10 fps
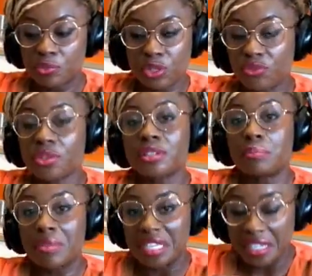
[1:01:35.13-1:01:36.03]
"You've got
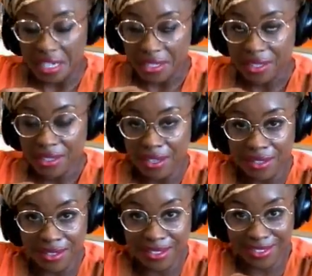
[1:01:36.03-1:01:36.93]
some big nuts," like
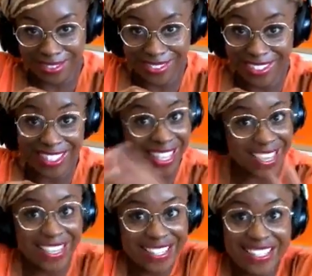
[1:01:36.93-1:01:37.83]

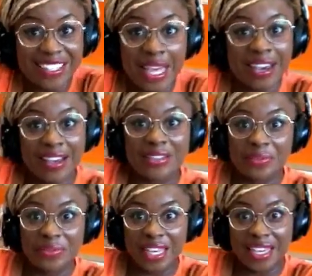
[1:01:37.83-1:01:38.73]
that
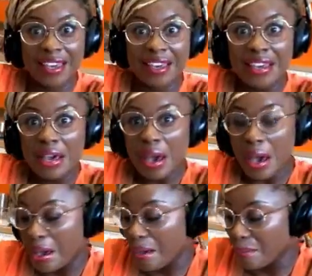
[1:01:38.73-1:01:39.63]
kind of thing.
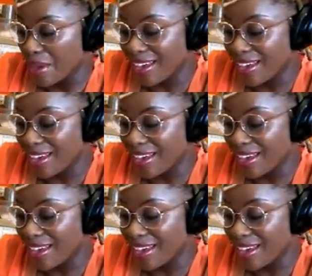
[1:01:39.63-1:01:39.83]
Um,